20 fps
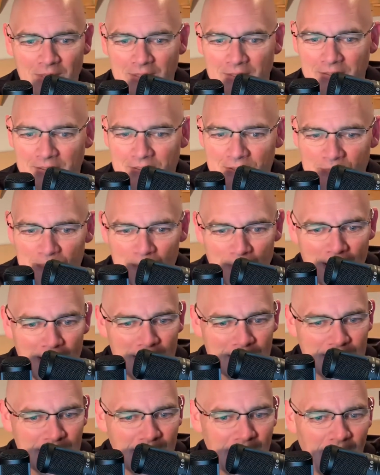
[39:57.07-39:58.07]
These
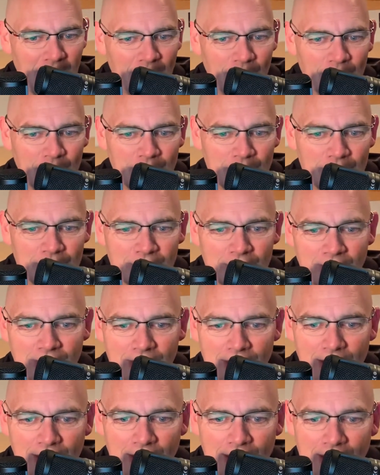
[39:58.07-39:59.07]
masked cowards,
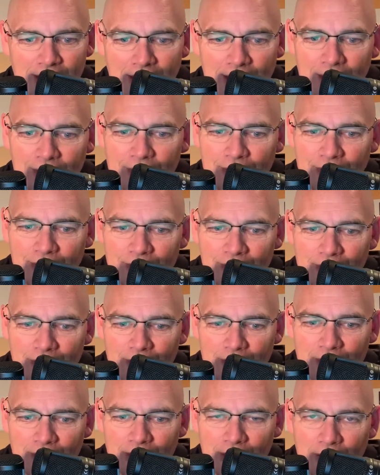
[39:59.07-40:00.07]
and they have,
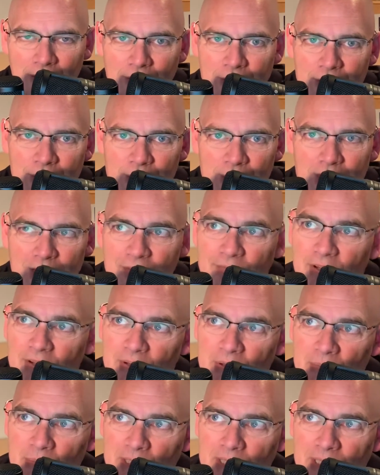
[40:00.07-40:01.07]
not only do they have
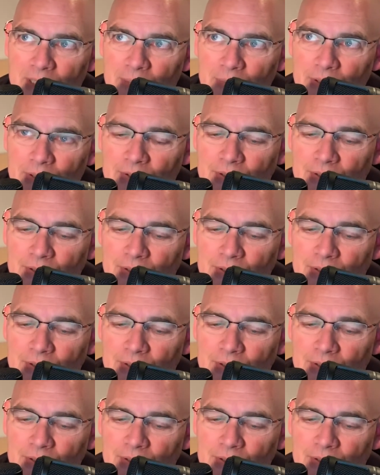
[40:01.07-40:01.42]
nothing but hate, but